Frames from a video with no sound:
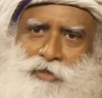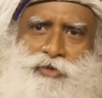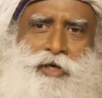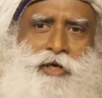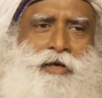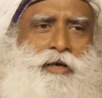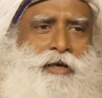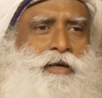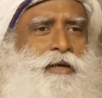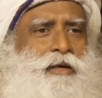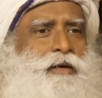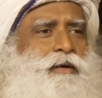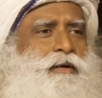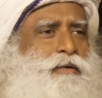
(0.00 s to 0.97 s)
say
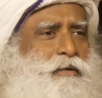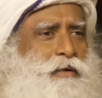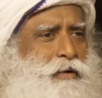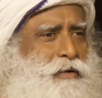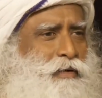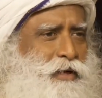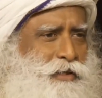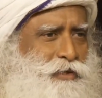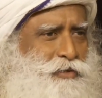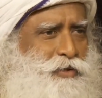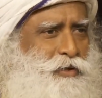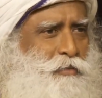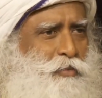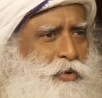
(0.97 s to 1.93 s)
a car race
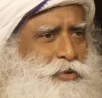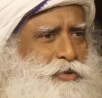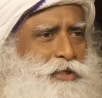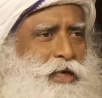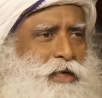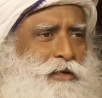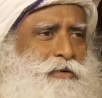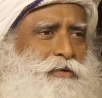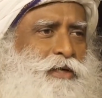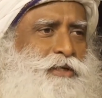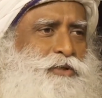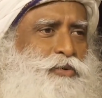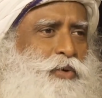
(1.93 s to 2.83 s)
or a motorcycle race,